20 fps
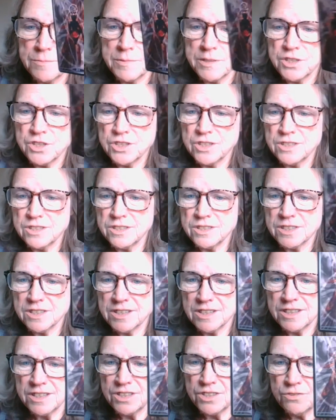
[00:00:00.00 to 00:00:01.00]
images, and
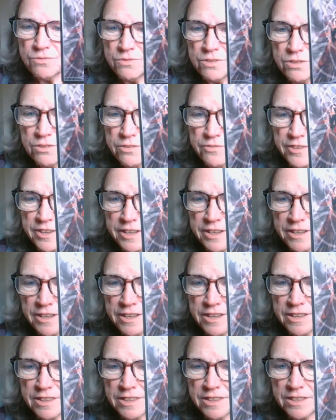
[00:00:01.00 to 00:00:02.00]
I don't know if I can
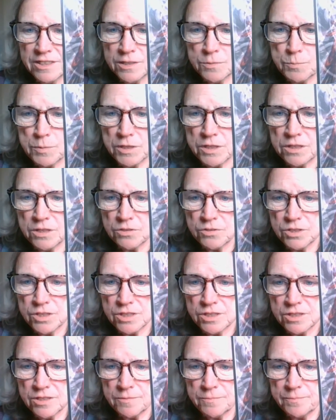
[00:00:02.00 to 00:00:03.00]
get this, but there's
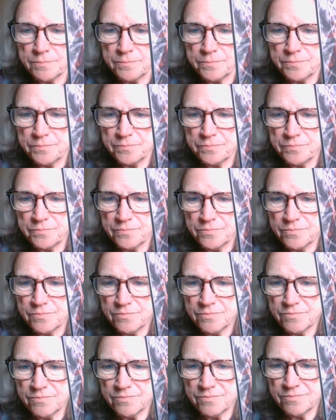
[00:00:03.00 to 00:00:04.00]
a,
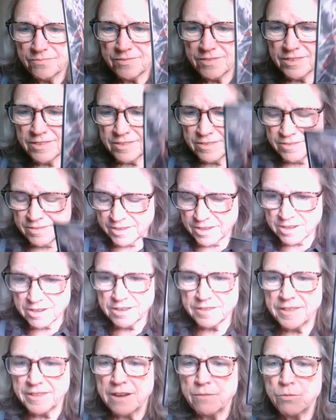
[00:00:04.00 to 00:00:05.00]
not
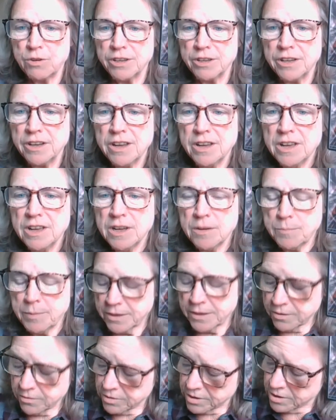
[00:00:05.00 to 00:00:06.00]
on that one,
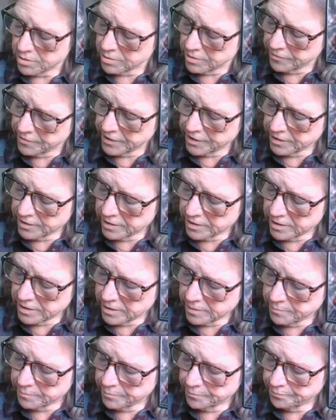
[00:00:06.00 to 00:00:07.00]
but there's sort of
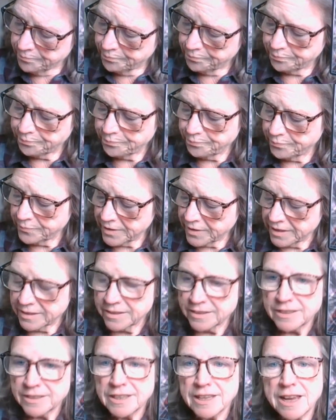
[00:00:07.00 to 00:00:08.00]
a
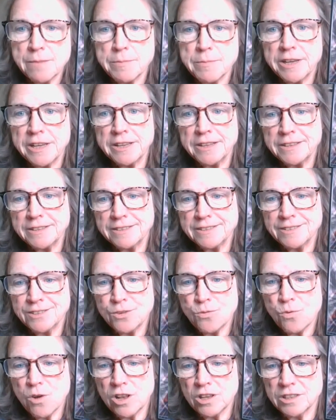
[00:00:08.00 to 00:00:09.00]
laminate
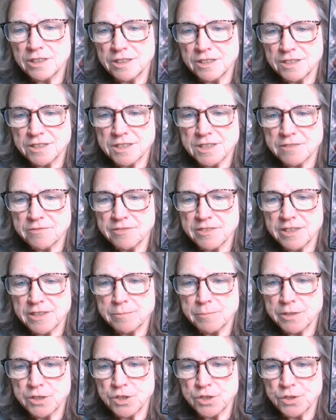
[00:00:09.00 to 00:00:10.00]
quality to some of the
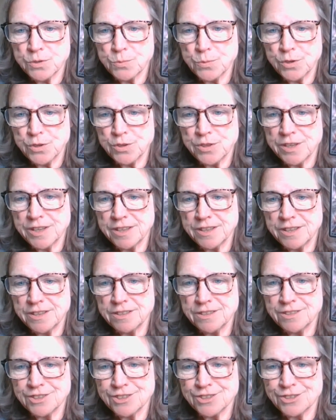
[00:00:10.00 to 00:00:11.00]
images where they
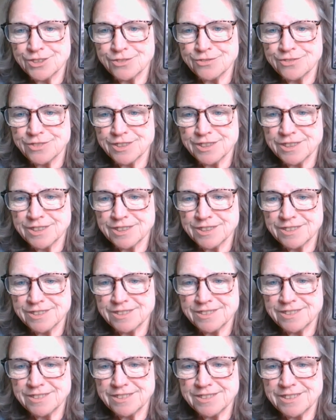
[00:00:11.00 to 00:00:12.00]
sort of
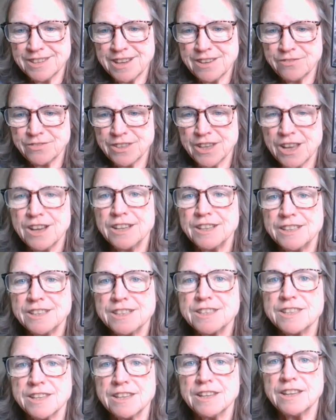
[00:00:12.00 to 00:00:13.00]
have
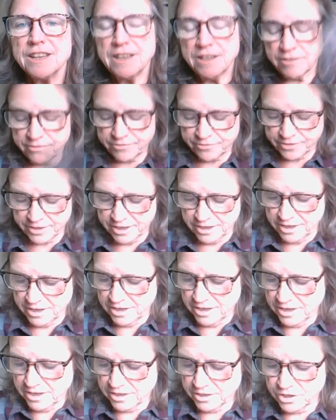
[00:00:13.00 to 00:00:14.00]
lines that have
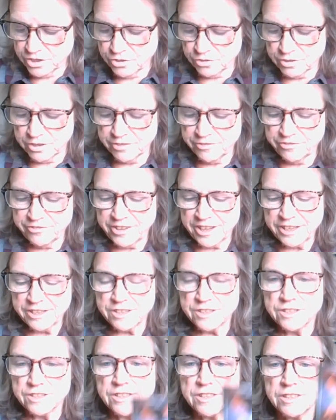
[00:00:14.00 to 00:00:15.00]
a certain
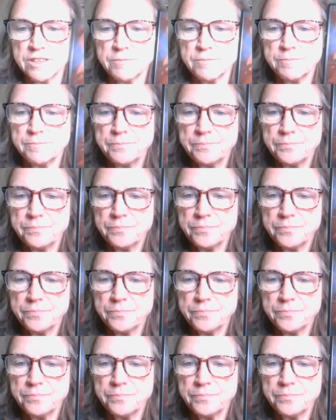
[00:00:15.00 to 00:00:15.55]
effect on them.